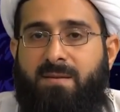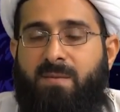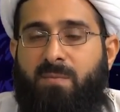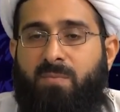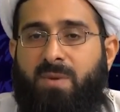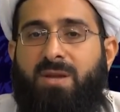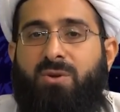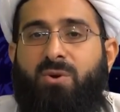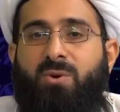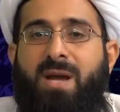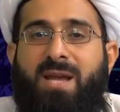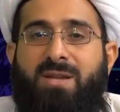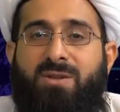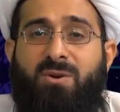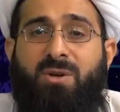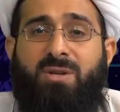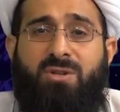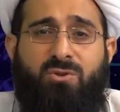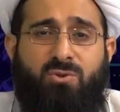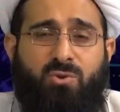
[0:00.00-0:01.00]
When you
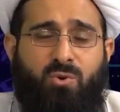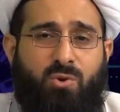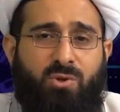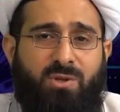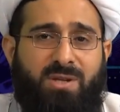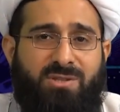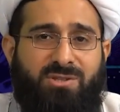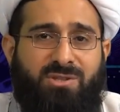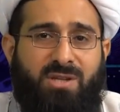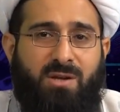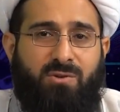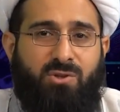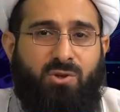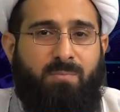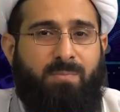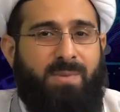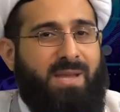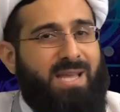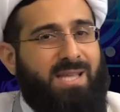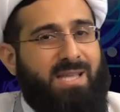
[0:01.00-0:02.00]
enter a store and start
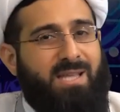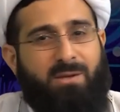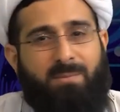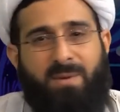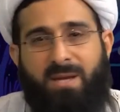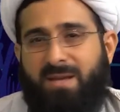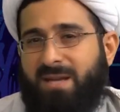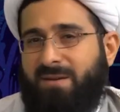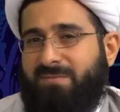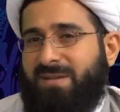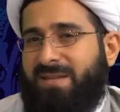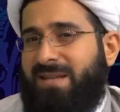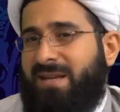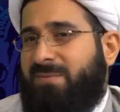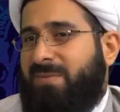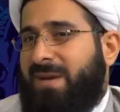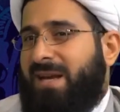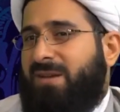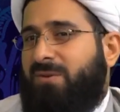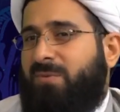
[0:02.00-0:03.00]
complaining about
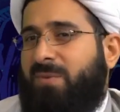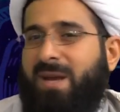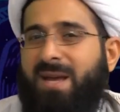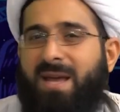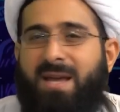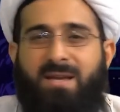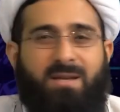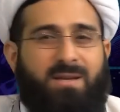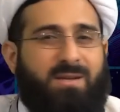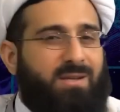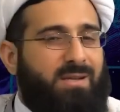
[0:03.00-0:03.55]
everything right away,